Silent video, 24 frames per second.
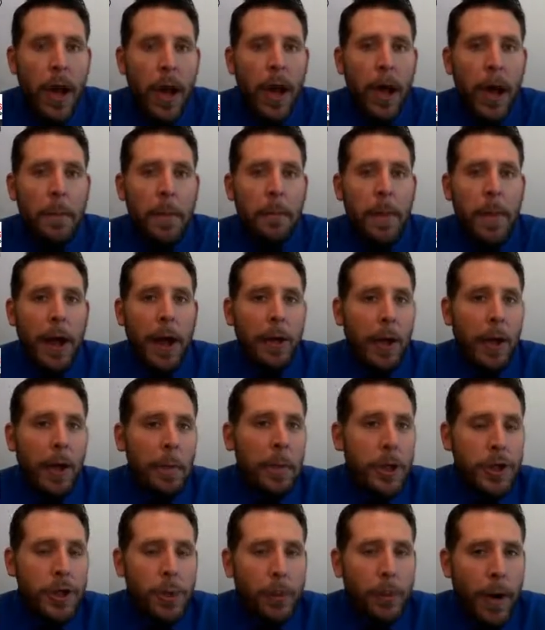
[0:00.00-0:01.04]
Now,
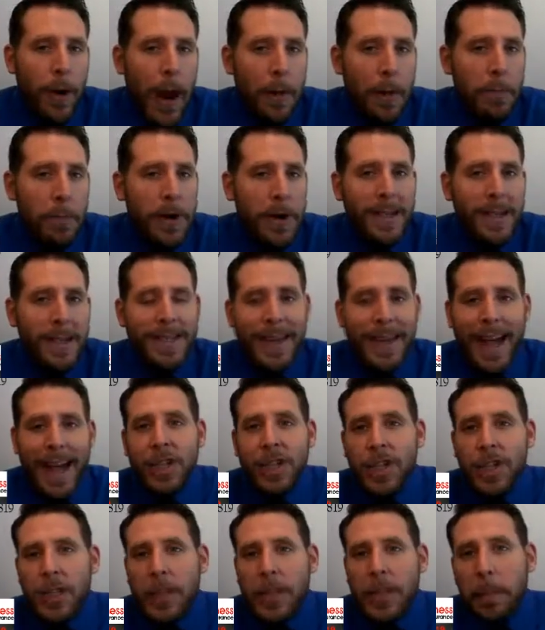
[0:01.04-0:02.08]
commercial property is not
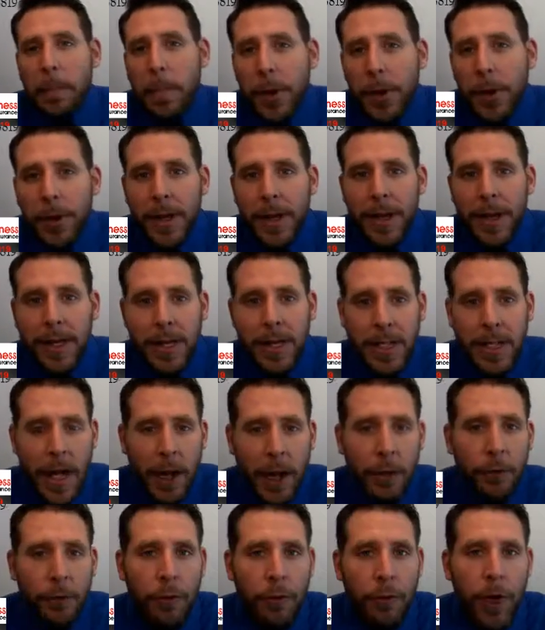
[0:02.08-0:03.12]
just the building
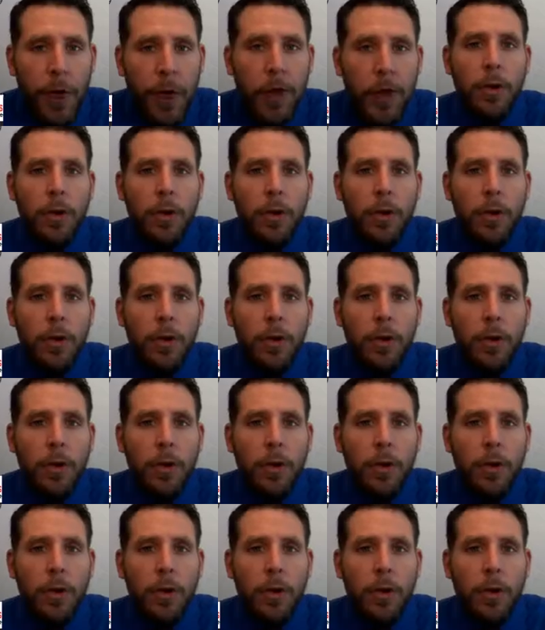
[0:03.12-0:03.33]
itself.